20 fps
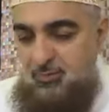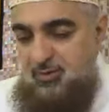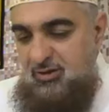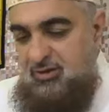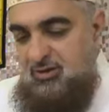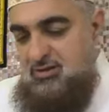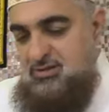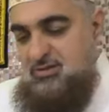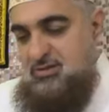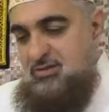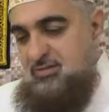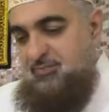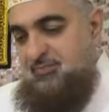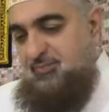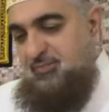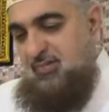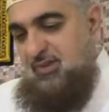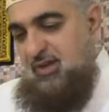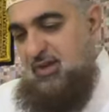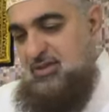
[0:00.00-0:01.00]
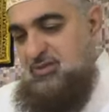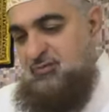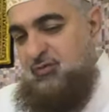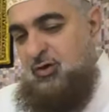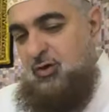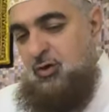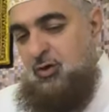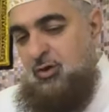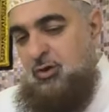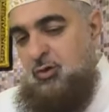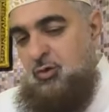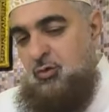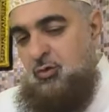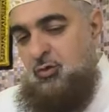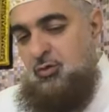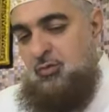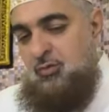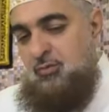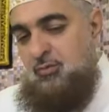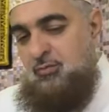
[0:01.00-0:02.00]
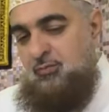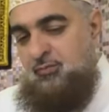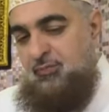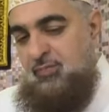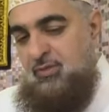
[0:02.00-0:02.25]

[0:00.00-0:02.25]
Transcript: Dear brothers, as we all know,